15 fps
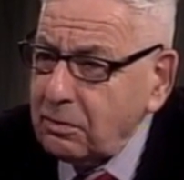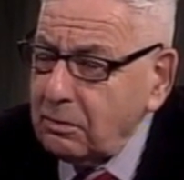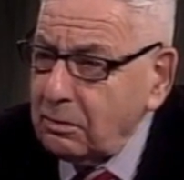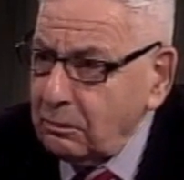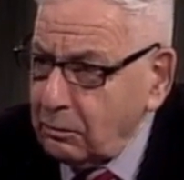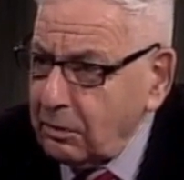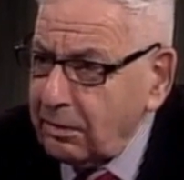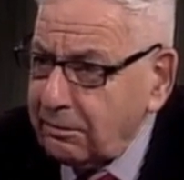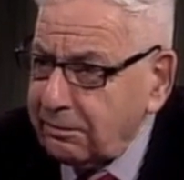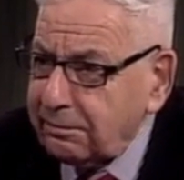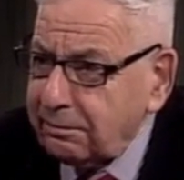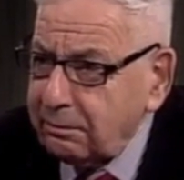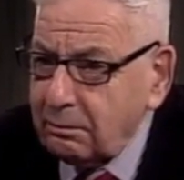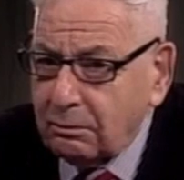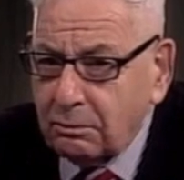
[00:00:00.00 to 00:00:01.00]

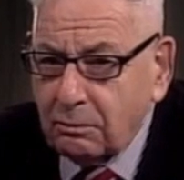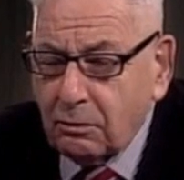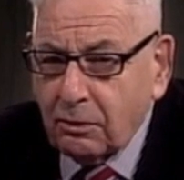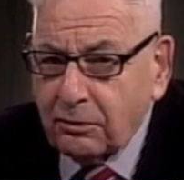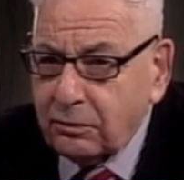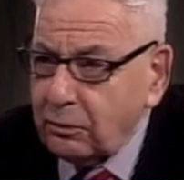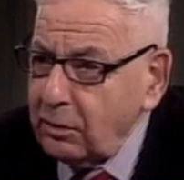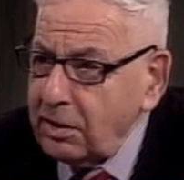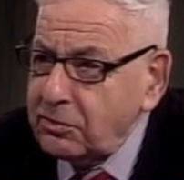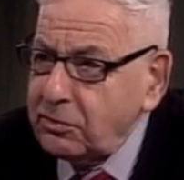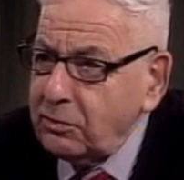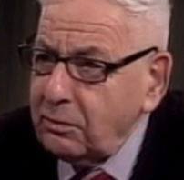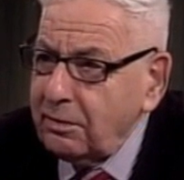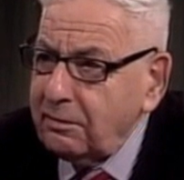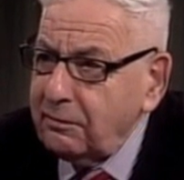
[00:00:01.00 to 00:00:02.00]
was going to
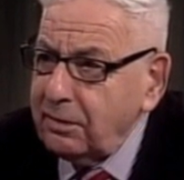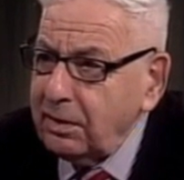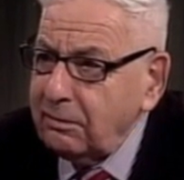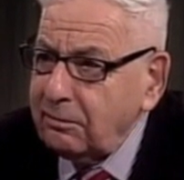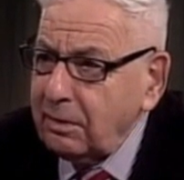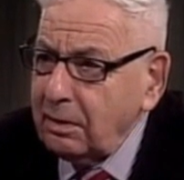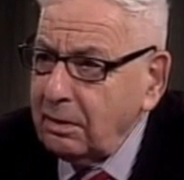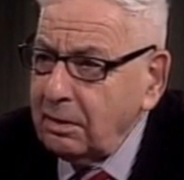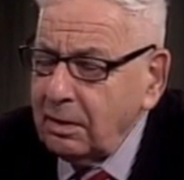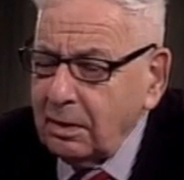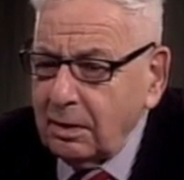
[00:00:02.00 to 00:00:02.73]
issue the visa,